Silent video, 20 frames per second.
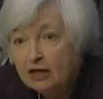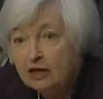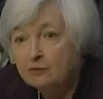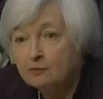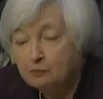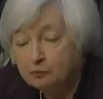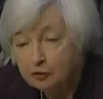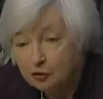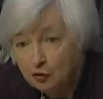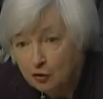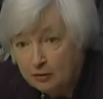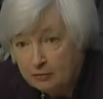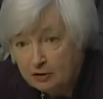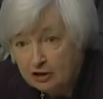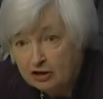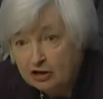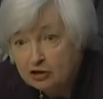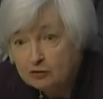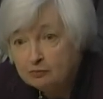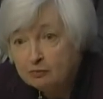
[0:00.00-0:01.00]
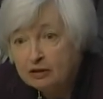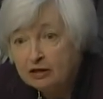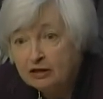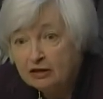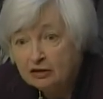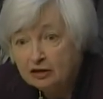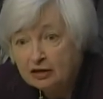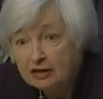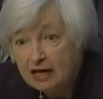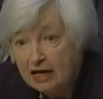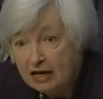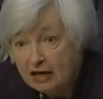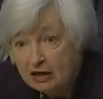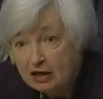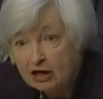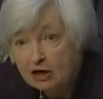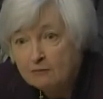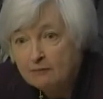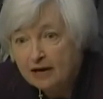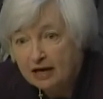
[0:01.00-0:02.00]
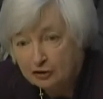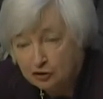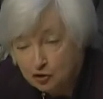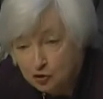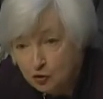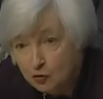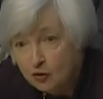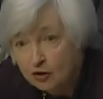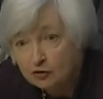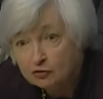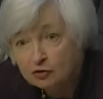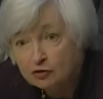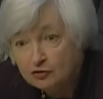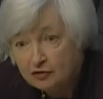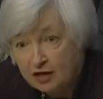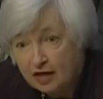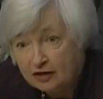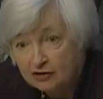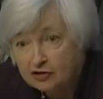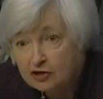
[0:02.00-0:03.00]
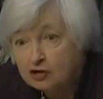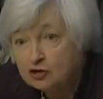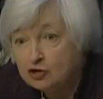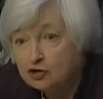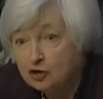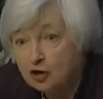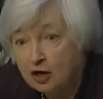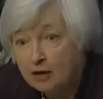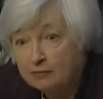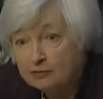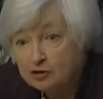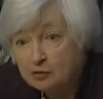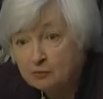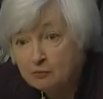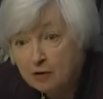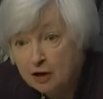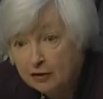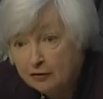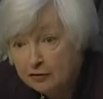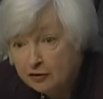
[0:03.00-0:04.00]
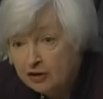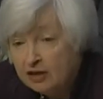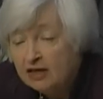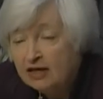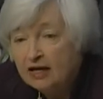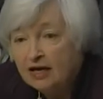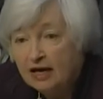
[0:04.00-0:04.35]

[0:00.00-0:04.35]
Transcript: employment has been gaining about 200,000 jobs a month